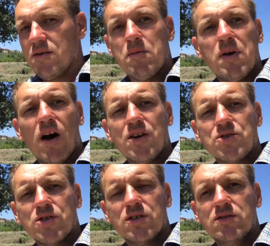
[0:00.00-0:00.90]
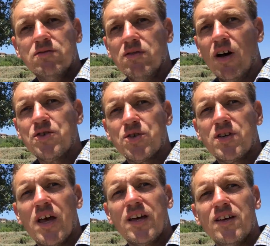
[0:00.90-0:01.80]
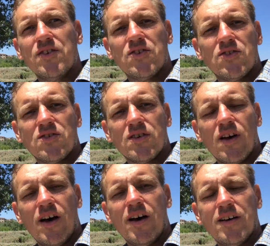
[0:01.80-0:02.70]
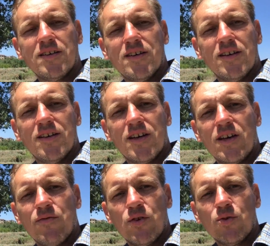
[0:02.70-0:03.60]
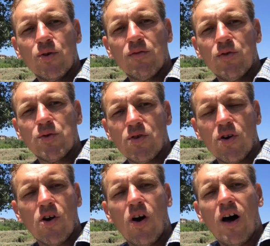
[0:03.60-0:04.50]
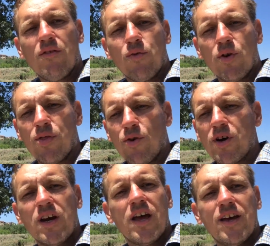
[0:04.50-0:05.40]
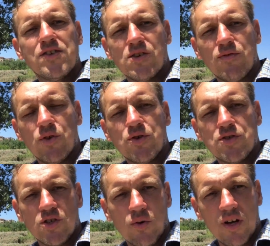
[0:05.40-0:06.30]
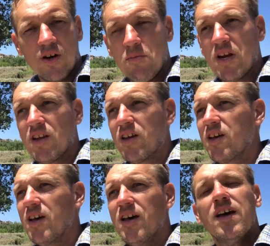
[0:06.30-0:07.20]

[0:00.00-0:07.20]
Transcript: maybe 100 days if you turn it off, or 30 days if you just do it intermittently.